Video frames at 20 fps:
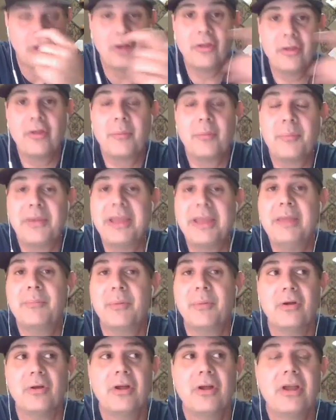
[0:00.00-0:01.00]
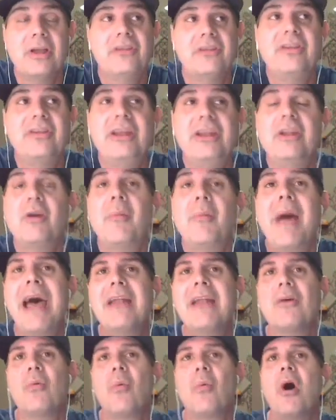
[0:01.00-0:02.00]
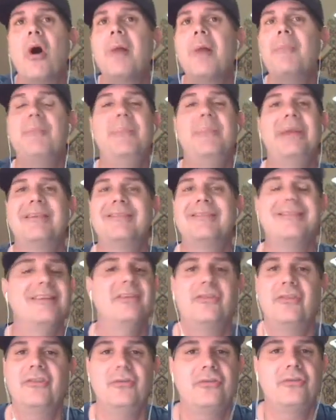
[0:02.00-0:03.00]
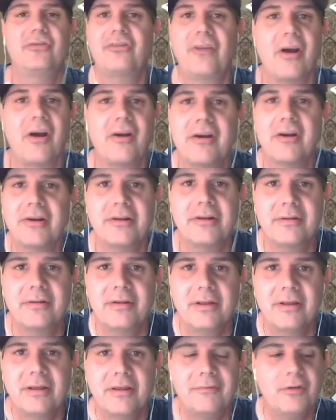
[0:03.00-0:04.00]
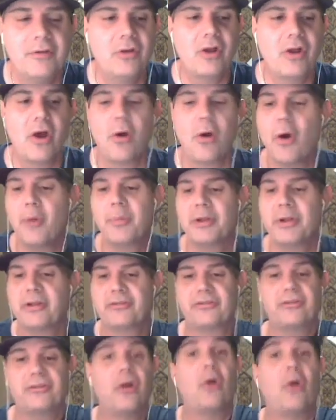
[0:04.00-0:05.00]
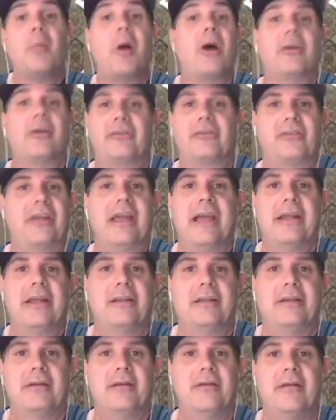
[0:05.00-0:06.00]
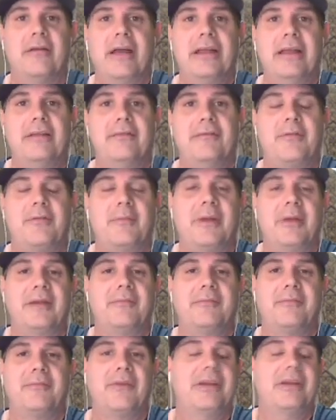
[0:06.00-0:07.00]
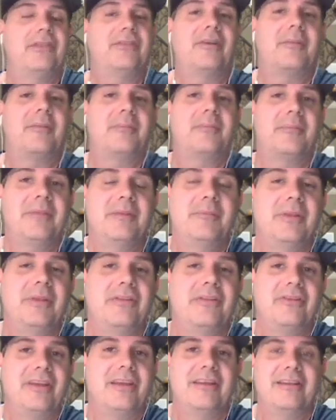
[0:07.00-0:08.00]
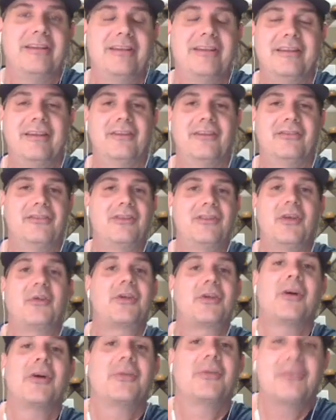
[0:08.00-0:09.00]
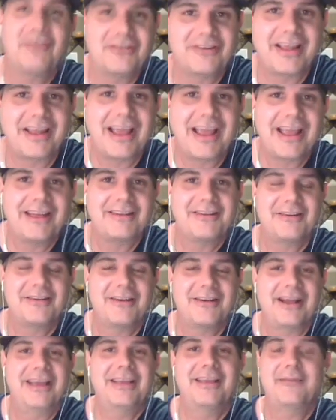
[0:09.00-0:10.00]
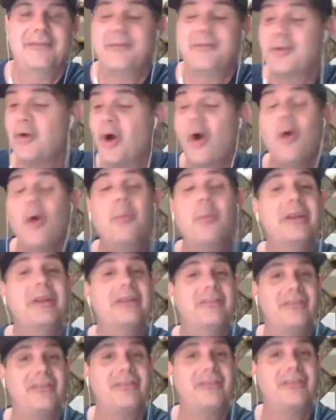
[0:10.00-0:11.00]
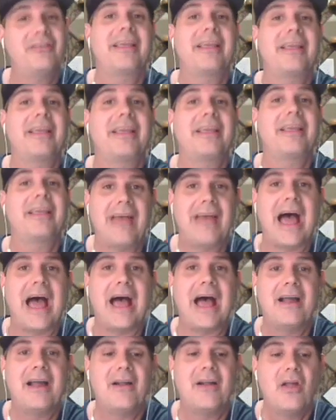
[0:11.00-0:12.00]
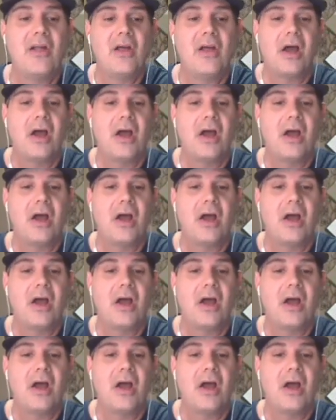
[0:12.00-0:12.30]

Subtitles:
Will the people see, no matter what business you start, if you go open a snowball stand, right? For my friends up in Michigan, a snow cone stand, right? If you open something like that,